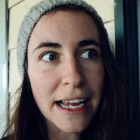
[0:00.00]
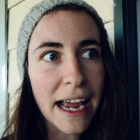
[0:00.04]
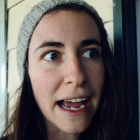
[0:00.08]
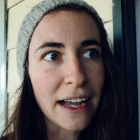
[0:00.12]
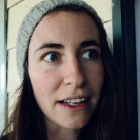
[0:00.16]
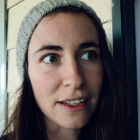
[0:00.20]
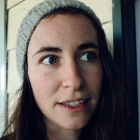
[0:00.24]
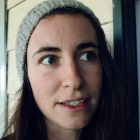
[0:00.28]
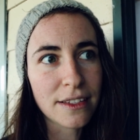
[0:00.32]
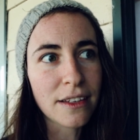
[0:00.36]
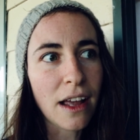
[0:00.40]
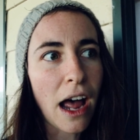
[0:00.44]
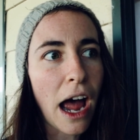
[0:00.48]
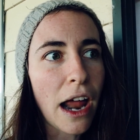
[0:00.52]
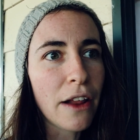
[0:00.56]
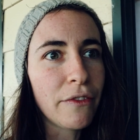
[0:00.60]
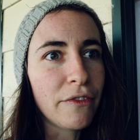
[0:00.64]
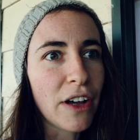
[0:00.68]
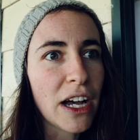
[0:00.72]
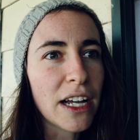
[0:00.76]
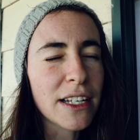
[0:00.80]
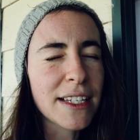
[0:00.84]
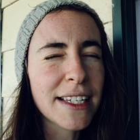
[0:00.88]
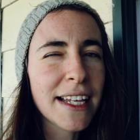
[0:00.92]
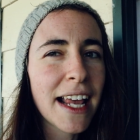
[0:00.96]
outside of
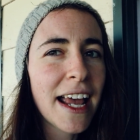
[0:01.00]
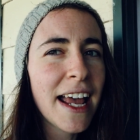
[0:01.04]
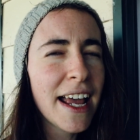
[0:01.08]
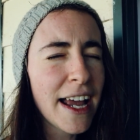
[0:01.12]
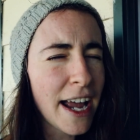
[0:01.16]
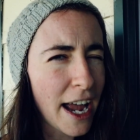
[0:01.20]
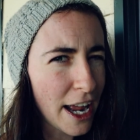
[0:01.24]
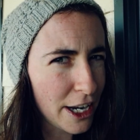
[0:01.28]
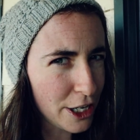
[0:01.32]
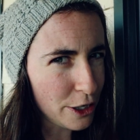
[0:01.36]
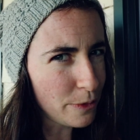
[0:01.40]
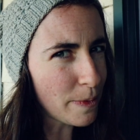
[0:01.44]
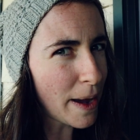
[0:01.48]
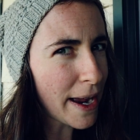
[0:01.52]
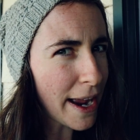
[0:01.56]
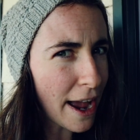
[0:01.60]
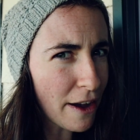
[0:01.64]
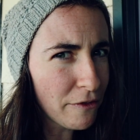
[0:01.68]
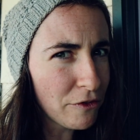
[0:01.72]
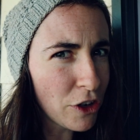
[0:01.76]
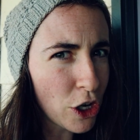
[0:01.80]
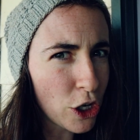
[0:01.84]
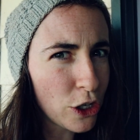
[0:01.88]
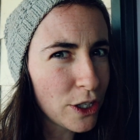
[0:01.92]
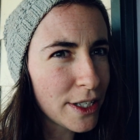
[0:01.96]
us. And you may have
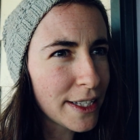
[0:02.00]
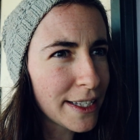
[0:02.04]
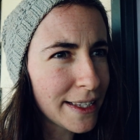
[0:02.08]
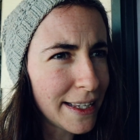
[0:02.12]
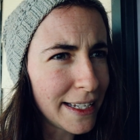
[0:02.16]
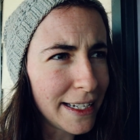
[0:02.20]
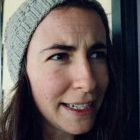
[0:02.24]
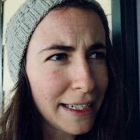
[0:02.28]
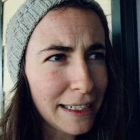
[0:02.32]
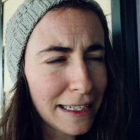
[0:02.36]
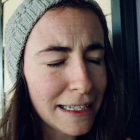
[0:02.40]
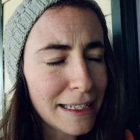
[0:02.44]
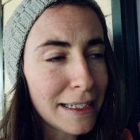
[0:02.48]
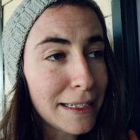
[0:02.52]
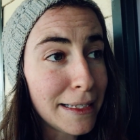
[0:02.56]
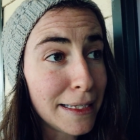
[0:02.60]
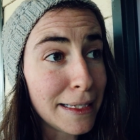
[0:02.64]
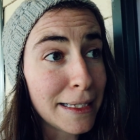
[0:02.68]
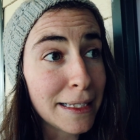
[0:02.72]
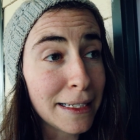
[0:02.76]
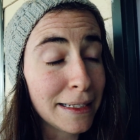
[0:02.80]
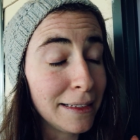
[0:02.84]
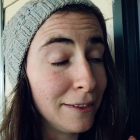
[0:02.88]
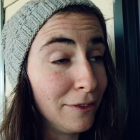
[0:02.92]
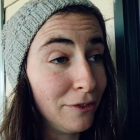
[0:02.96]
noticed that
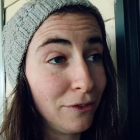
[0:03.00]
his